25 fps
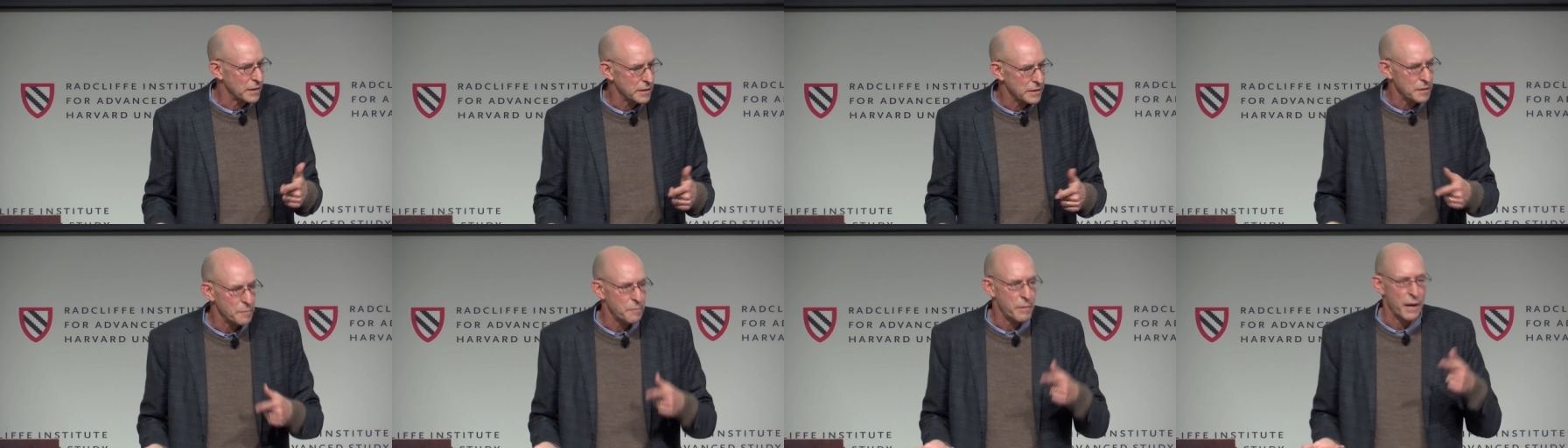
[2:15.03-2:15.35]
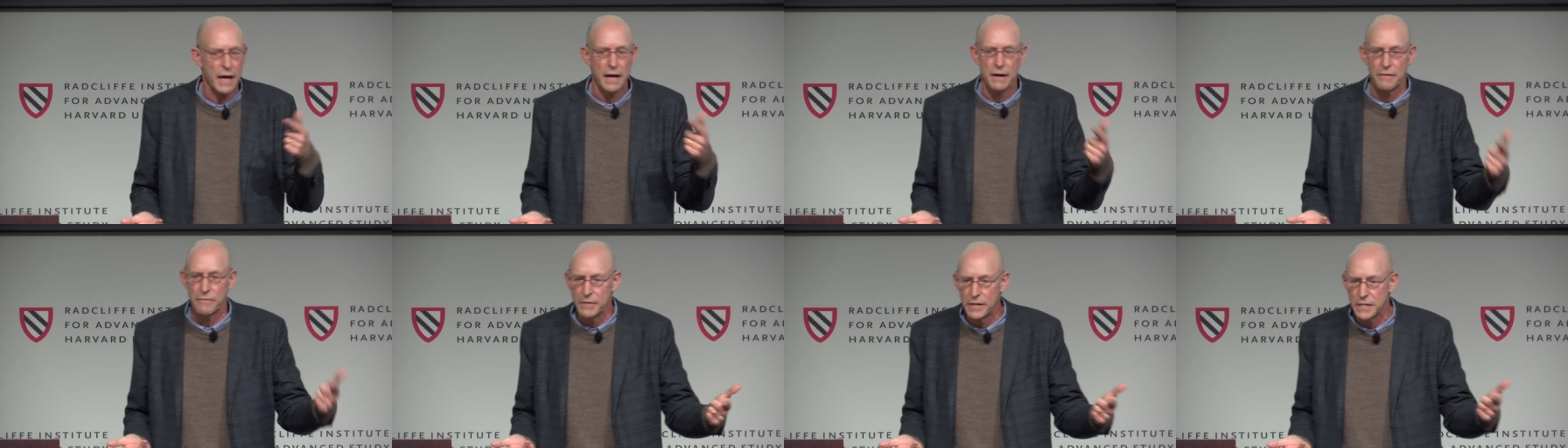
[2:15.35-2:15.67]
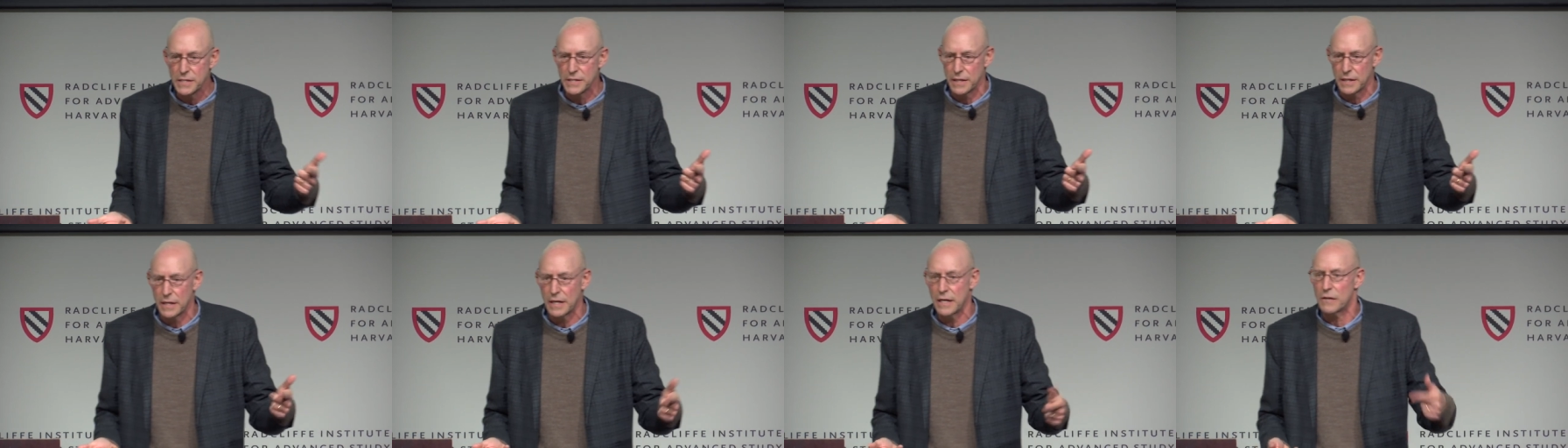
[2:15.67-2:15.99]
to pay a
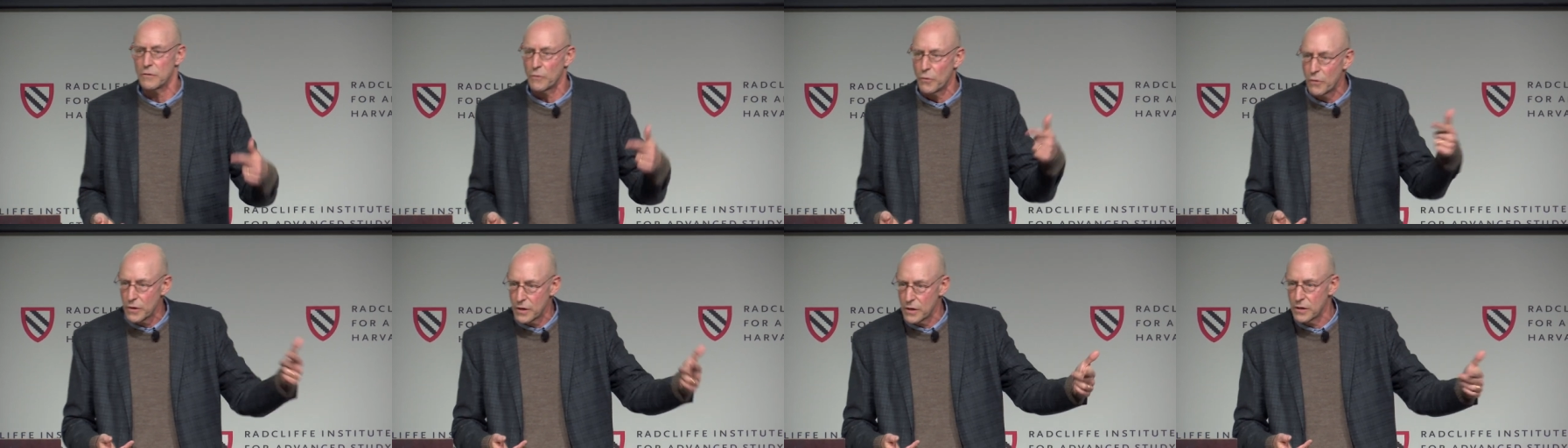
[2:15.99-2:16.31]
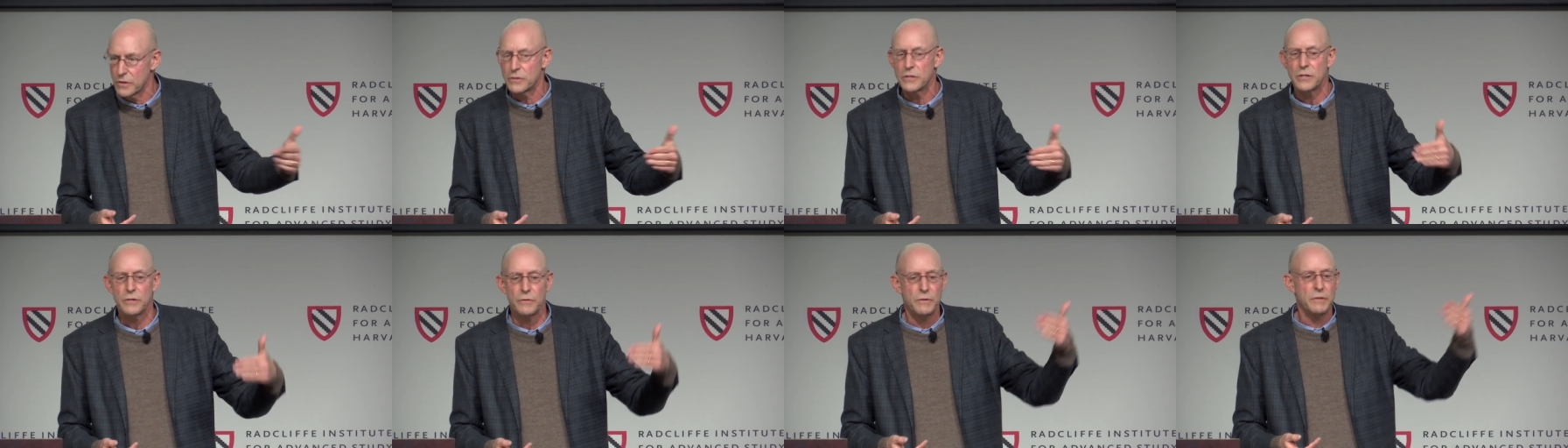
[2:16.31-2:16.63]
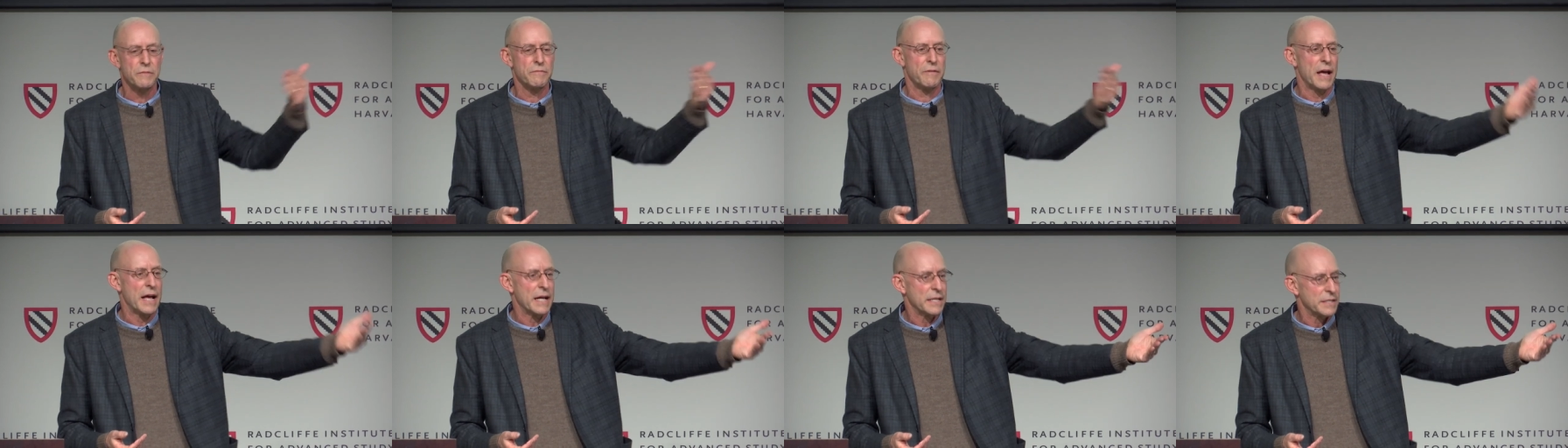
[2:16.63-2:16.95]
visit in order to
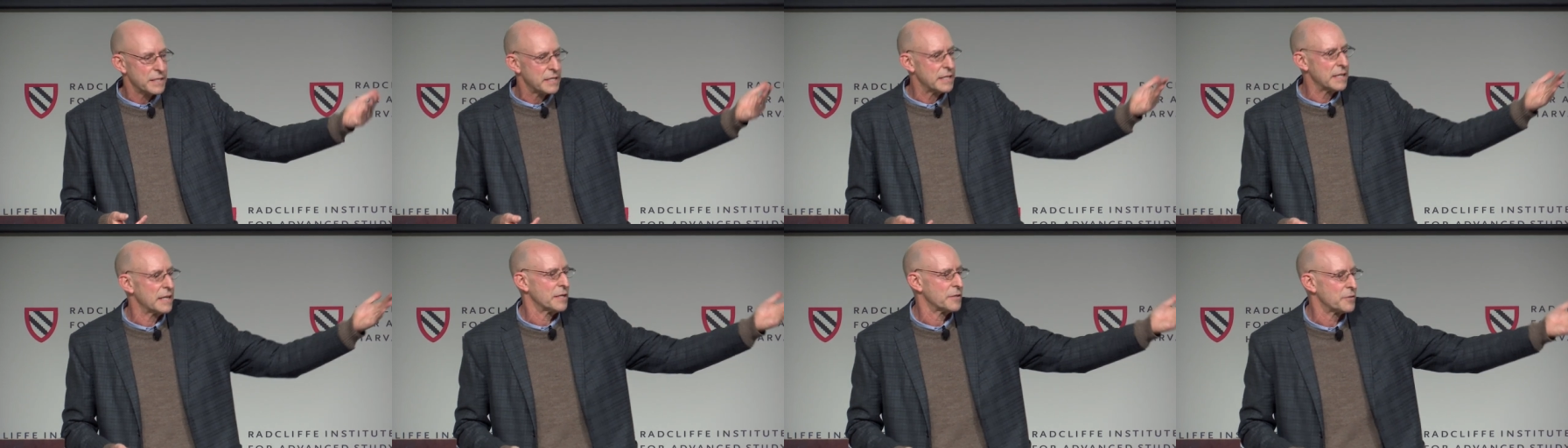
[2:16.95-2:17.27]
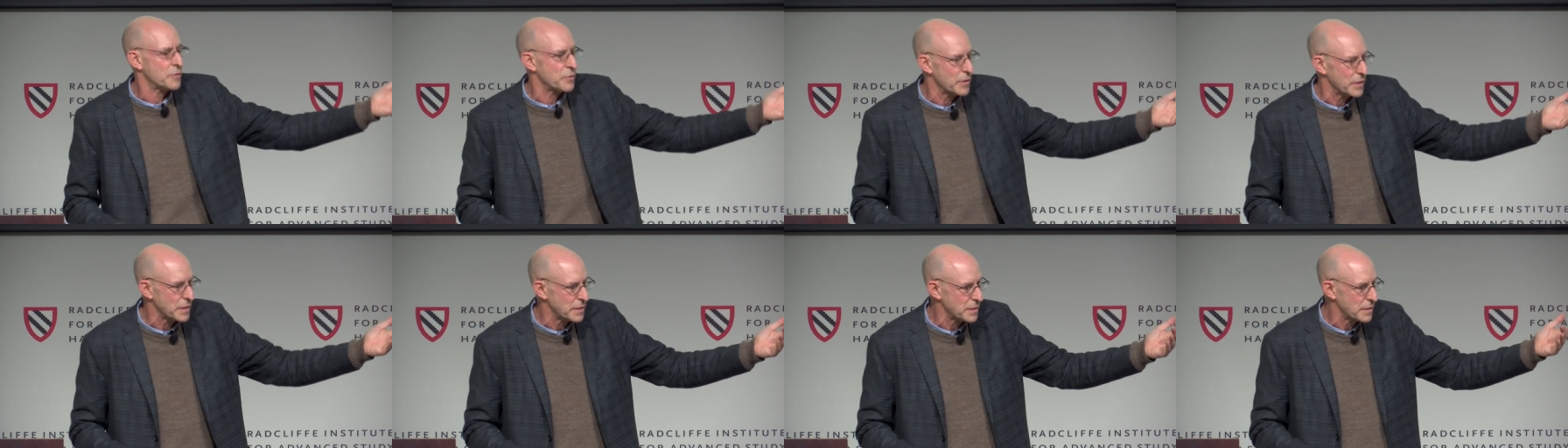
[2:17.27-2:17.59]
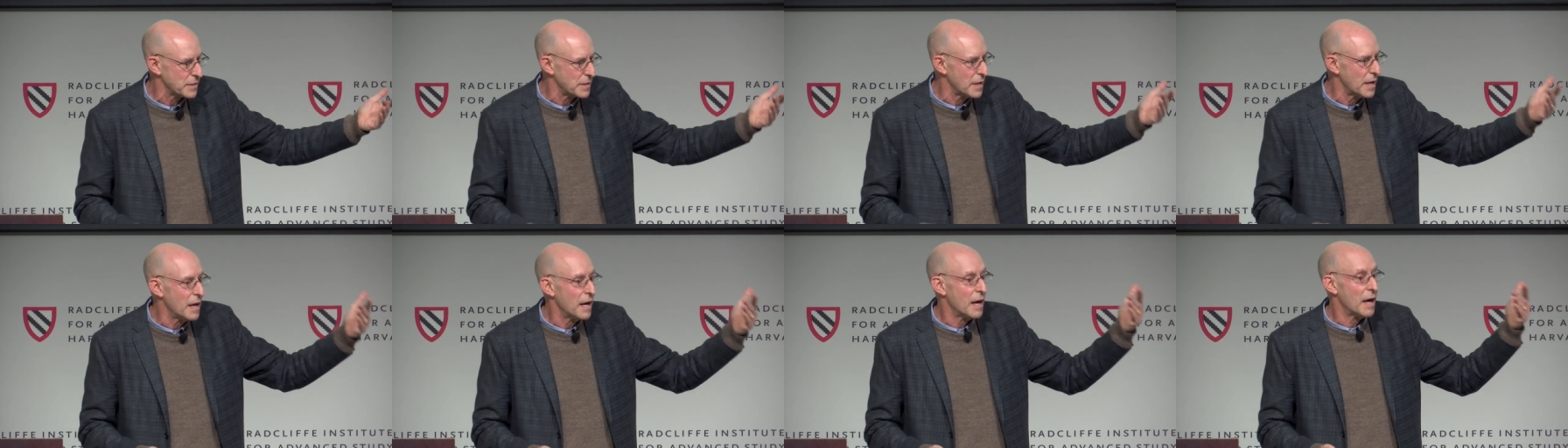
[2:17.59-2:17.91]
advance the
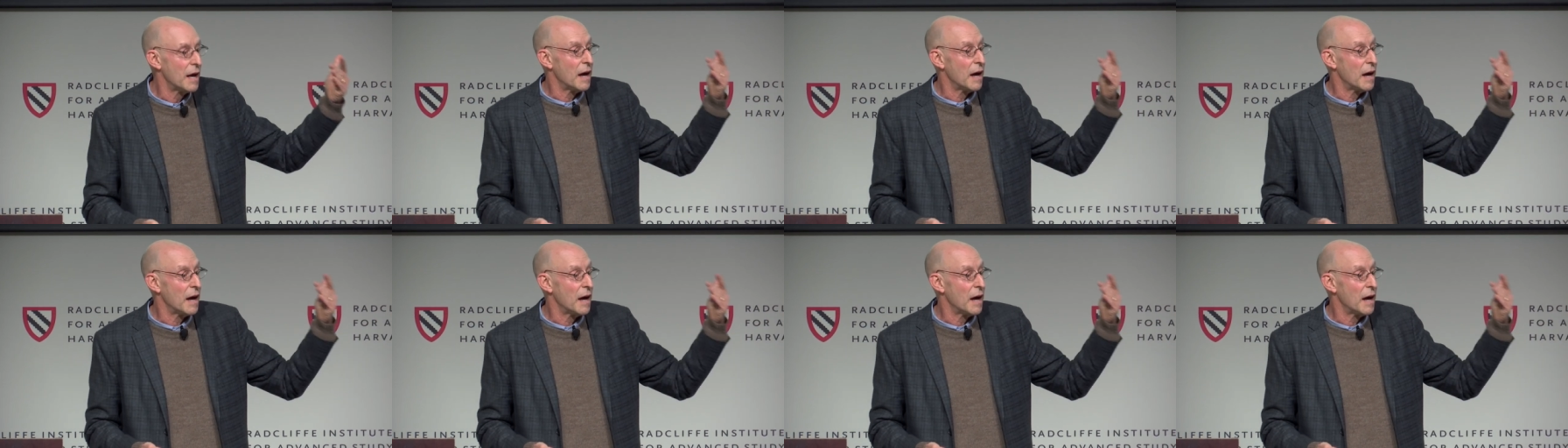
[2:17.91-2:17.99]
interests